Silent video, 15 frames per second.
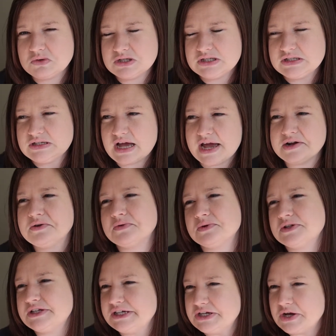one. I don't
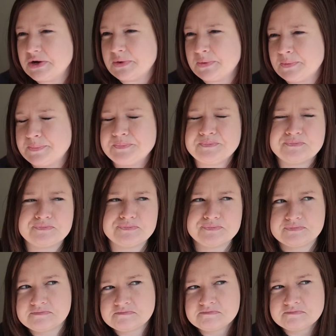really know.
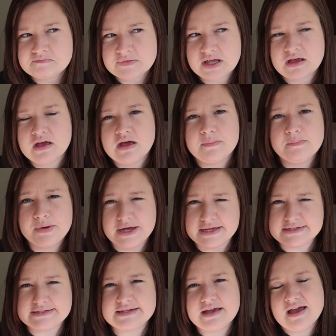
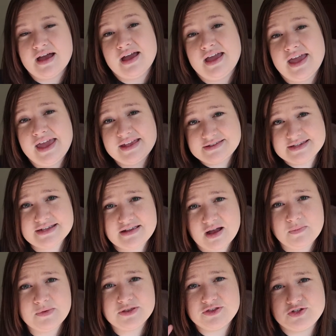But it did
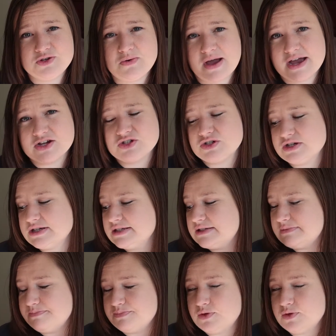come with two extras,